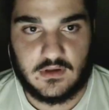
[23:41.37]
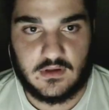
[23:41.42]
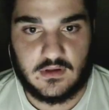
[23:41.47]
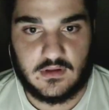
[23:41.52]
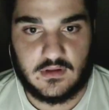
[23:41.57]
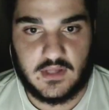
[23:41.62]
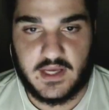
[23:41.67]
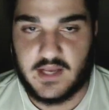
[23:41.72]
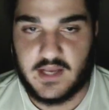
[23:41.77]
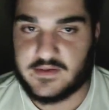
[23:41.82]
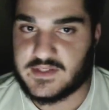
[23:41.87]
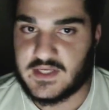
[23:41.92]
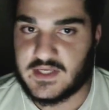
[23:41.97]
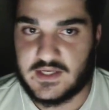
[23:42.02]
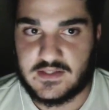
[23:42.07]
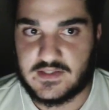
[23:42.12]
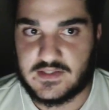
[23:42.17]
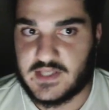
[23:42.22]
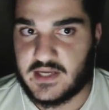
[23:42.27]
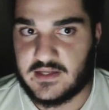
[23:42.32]
Like I was saying
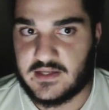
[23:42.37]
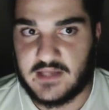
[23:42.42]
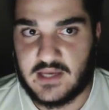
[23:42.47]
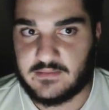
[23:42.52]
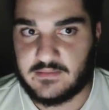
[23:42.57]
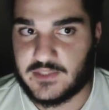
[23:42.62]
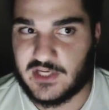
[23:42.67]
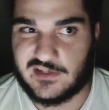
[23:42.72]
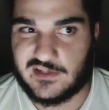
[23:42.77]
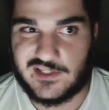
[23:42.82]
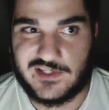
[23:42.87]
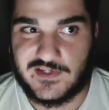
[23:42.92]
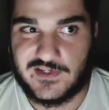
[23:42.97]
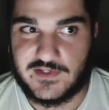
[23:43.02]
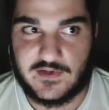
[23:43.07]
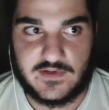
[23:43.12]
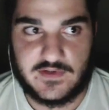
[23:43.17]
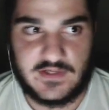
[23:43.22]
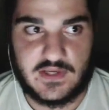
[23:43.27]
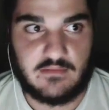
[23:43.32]
at the start of the game, Chelsea
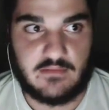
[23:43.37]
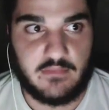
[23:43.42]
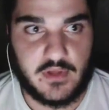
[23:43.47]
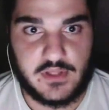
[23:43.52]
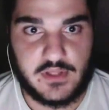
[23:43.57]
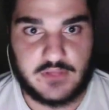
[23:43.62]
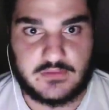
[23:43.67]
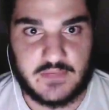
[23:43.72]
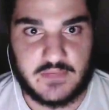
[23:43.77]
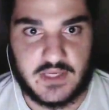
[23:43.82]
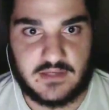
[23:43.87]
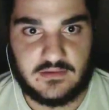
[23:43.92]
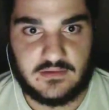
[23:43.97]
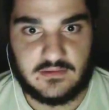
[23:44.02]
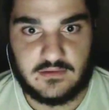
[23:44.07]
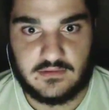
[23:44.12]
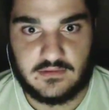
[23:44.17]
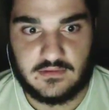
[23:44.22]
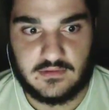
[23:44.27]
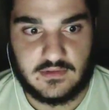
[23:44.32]
just don't seem bothered, man.
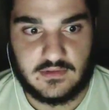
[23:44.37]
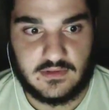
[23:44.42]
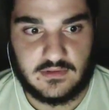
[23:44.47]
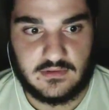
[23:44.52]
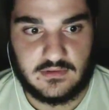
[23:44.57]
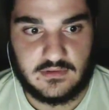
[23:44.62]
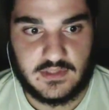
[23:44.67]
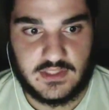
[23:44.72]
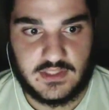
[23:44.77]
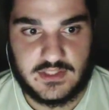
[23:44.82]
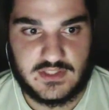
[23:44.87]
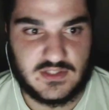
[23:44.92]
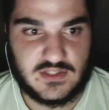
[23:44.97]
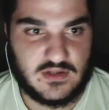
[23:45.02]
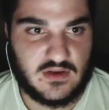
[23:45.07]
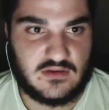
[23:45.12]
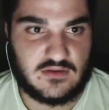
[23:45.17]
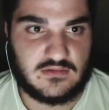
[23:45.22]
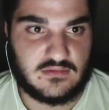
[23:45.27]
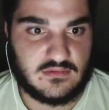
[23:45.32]
They just
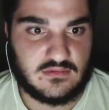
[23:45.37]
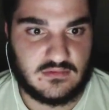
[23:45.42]
don't.